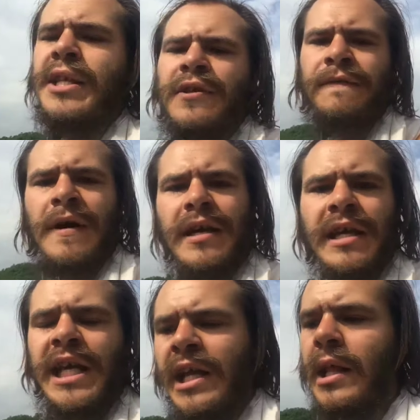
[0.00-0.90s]
That's your
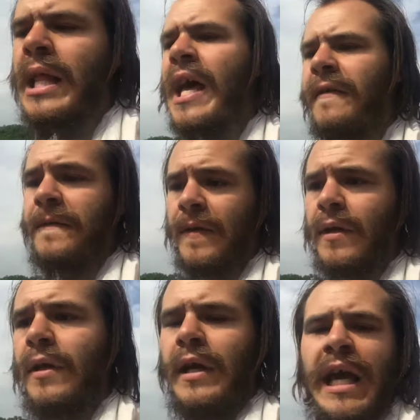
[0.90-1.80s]
fucking key to life.
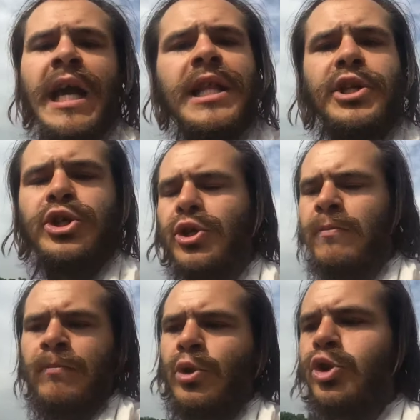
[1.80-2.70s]
And that's
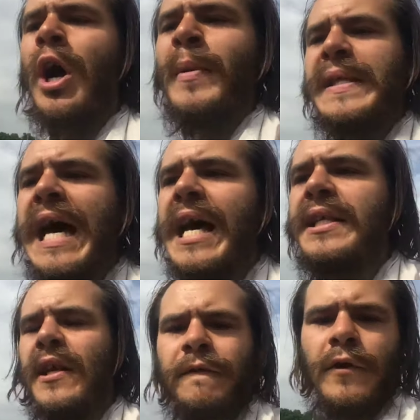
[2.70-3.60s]

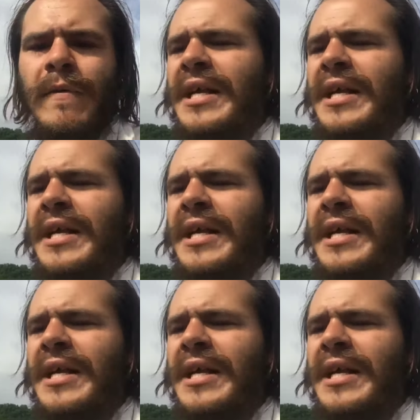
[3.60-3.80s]
traumatizing for the